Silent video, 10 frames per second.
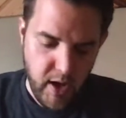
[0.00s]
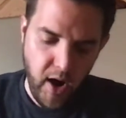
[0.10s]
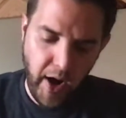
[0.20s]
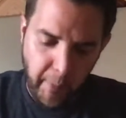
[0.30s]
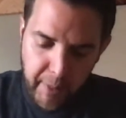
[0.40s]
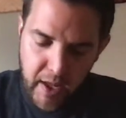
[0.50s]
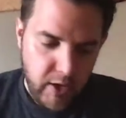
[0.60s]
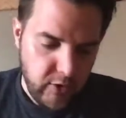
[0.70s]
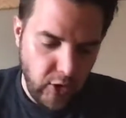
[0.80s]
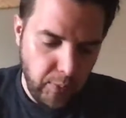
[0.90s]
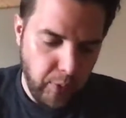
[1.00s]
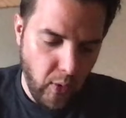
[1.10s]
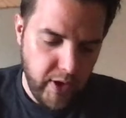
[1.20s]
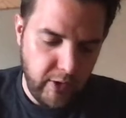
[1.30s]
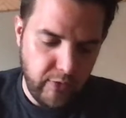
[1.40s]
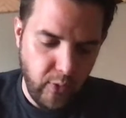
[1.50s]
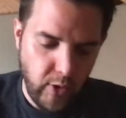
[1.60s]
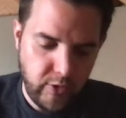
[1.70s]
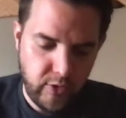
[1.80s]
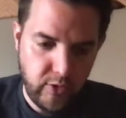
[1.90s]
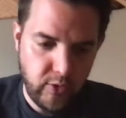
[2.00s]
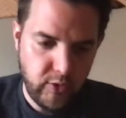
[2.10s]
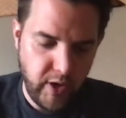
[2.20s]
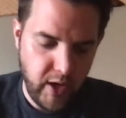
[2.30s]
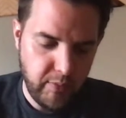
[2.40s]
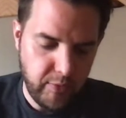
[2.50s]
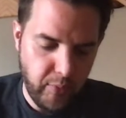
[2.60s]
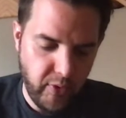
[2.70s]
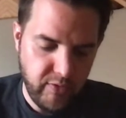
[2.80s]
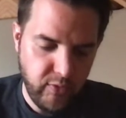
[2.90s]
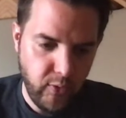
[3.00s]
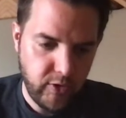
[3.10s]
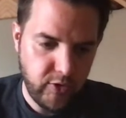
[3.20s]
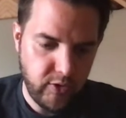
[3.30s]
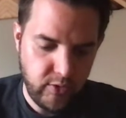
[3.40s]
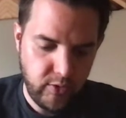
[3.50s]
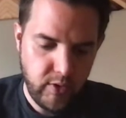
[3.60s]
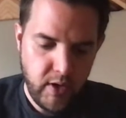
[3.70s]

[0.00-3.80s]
All right, so 0.42 times 0.42